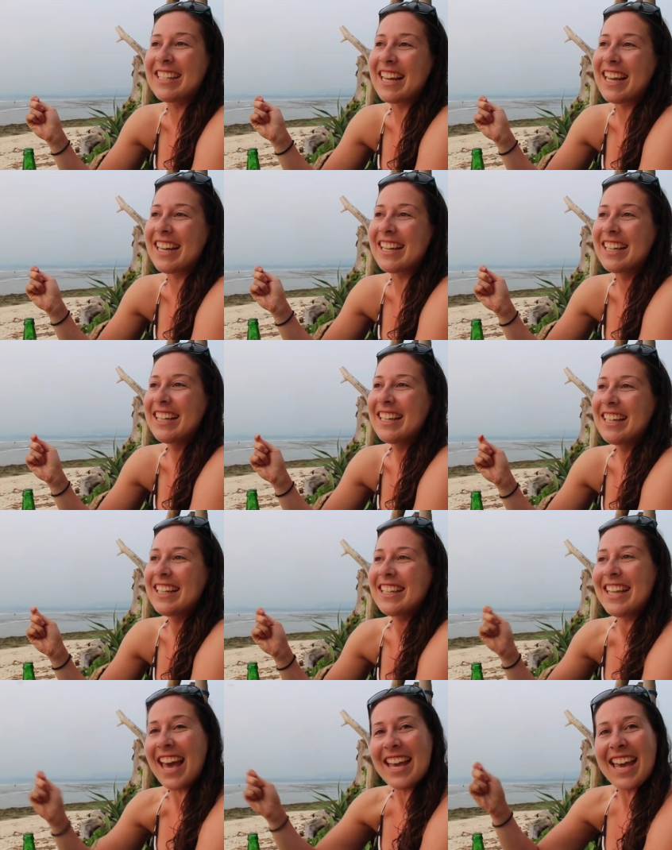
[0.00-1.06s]
said,
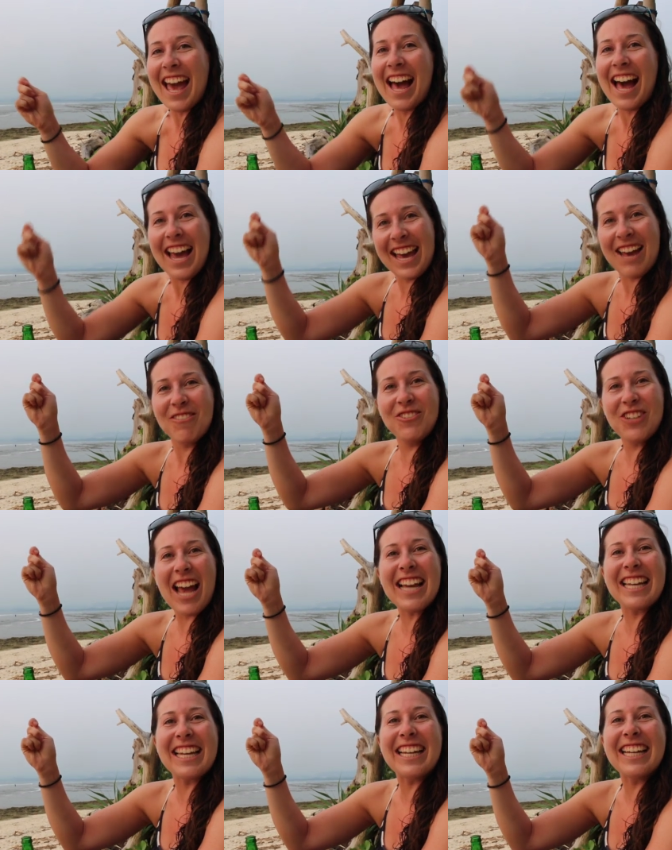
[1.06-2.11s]
yeah, yeah, I have
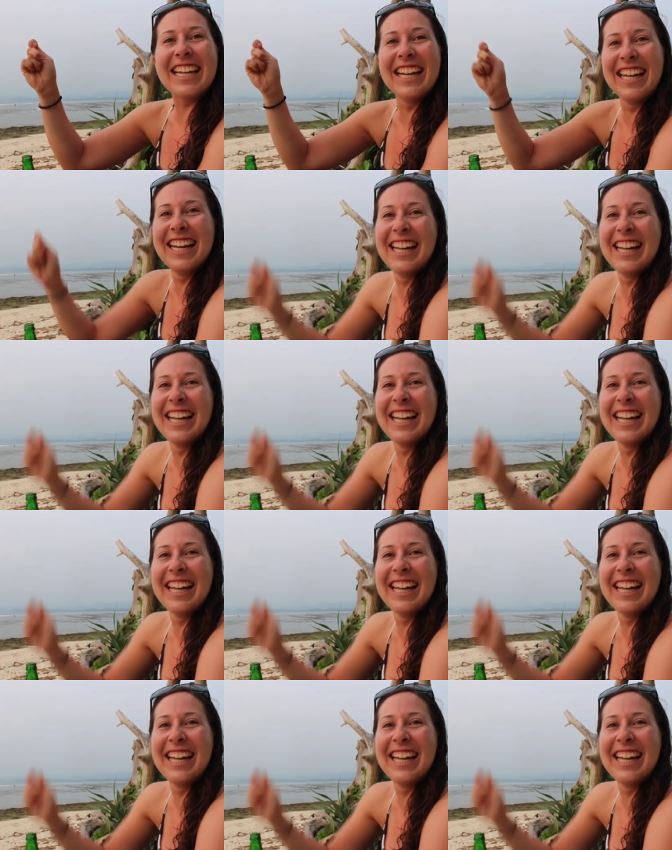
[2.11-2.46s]
Jackie.